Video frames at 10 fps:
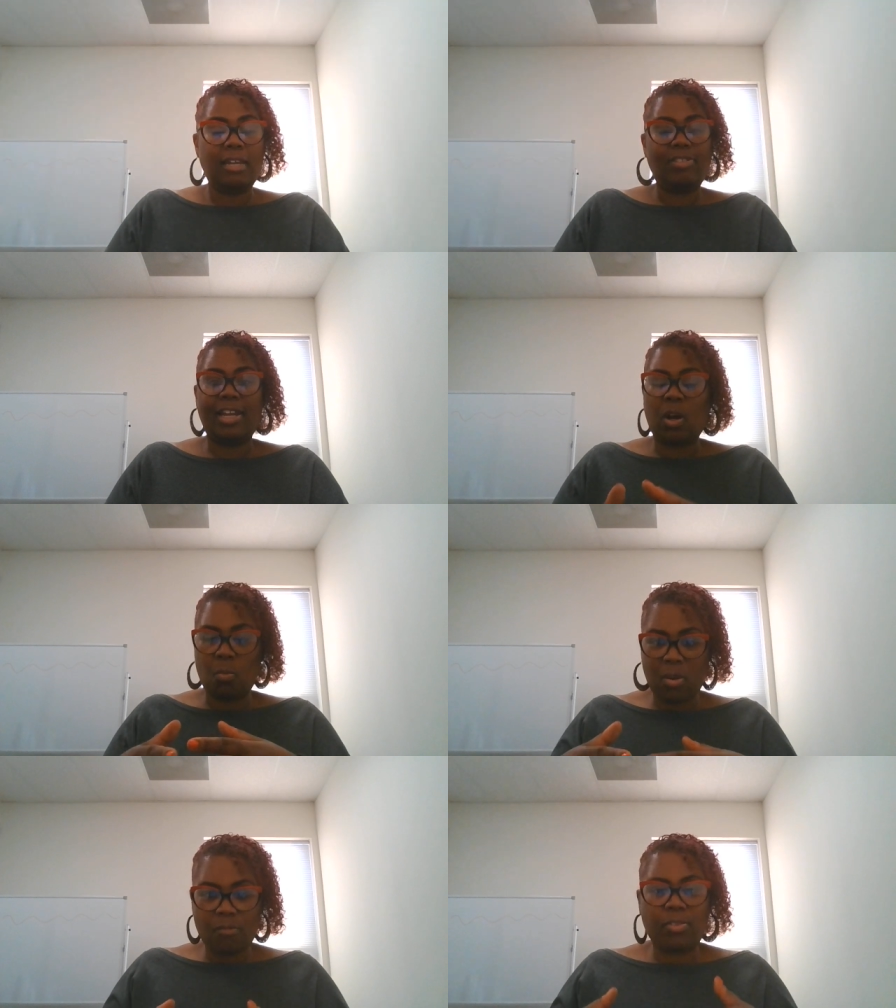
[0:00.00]
They
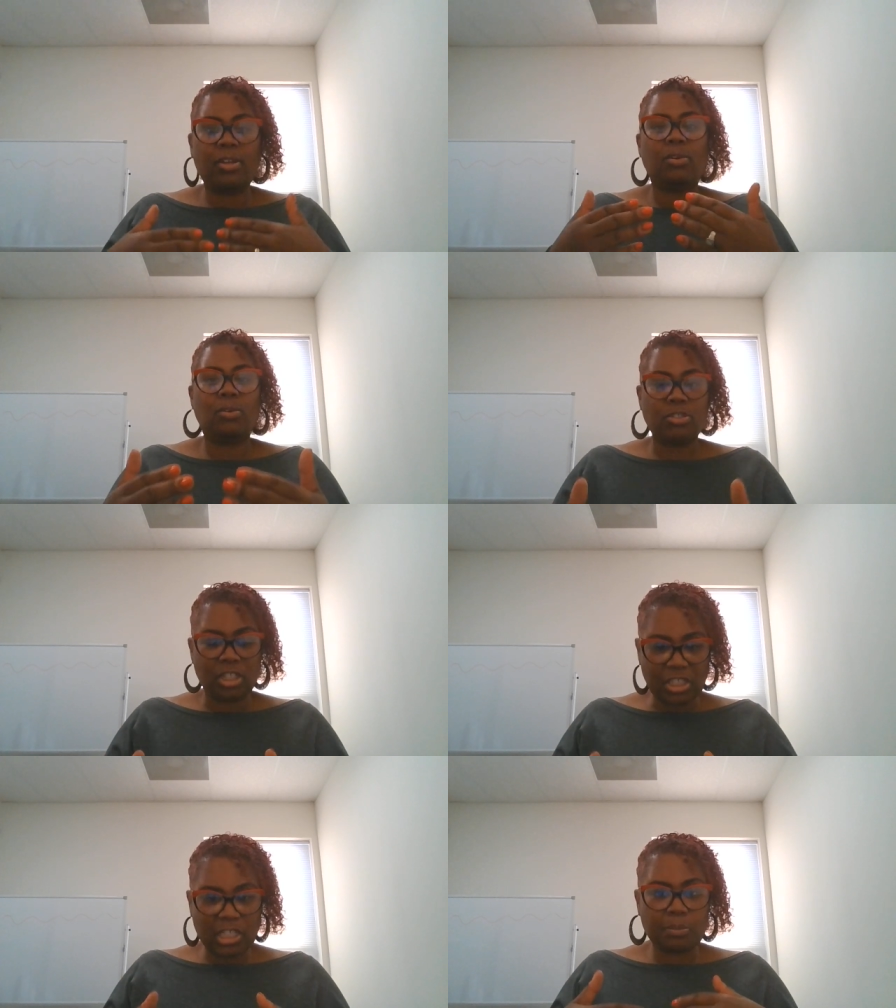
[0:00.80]
don't want vehicles
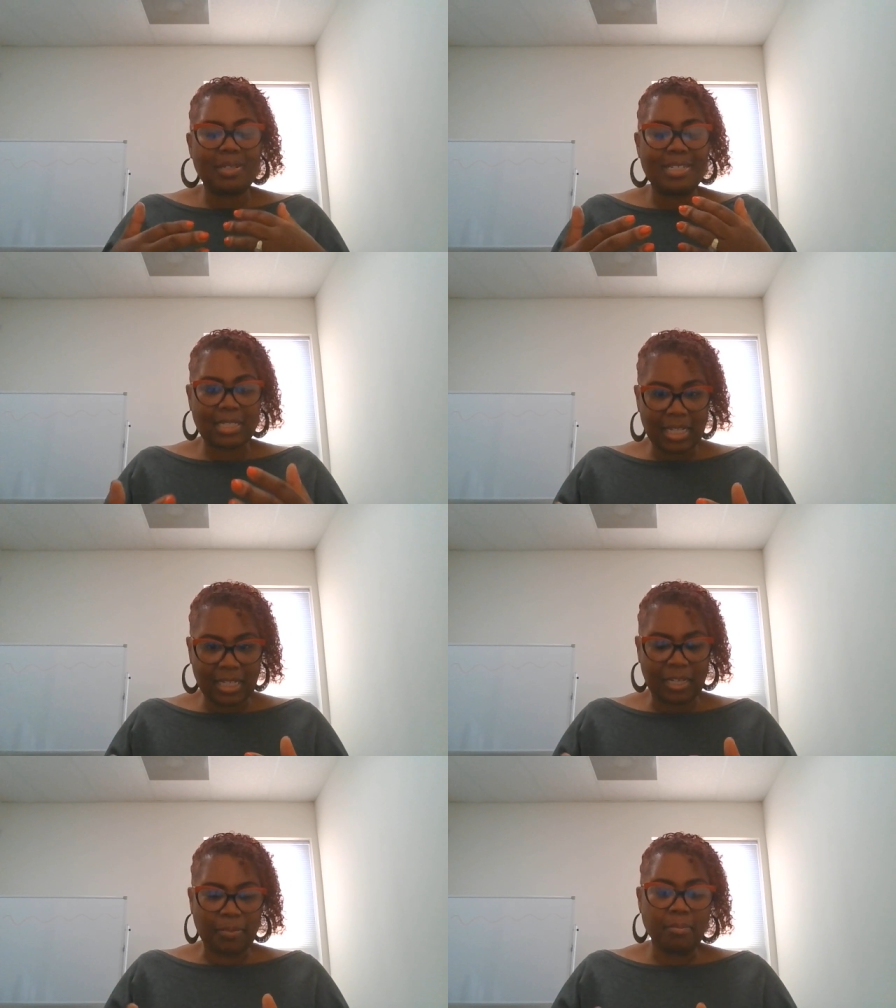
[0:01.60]
to just be
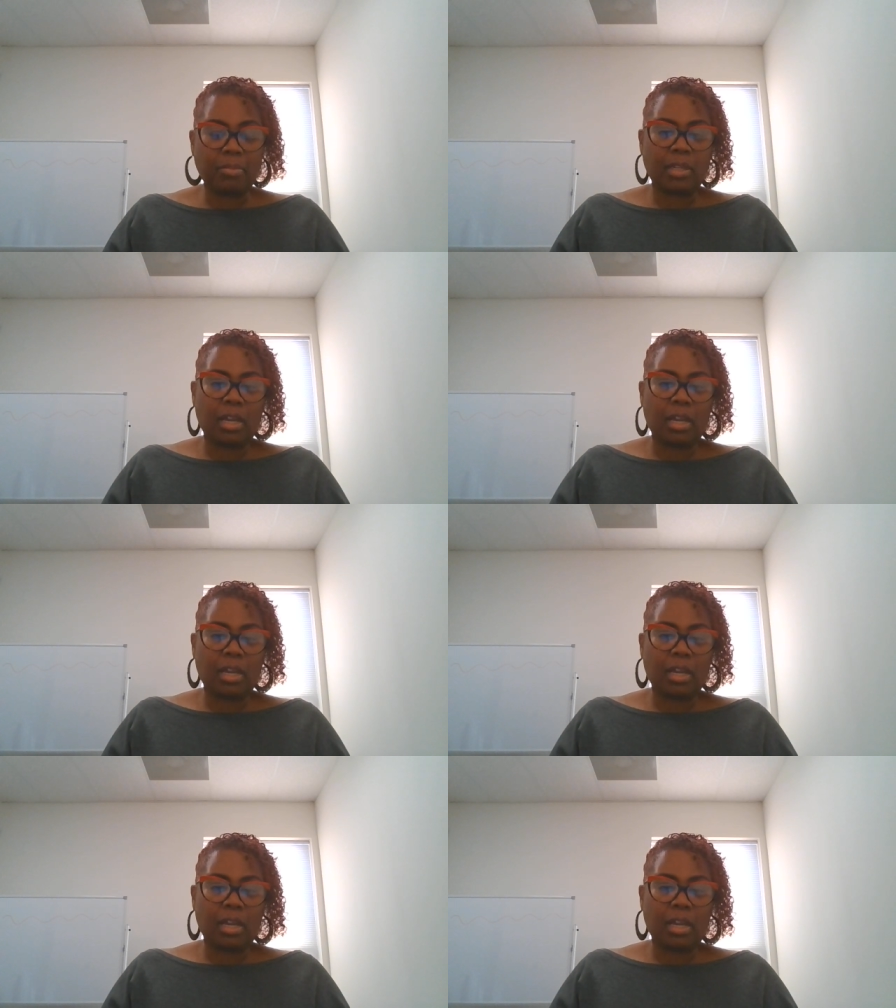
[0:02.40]
sitting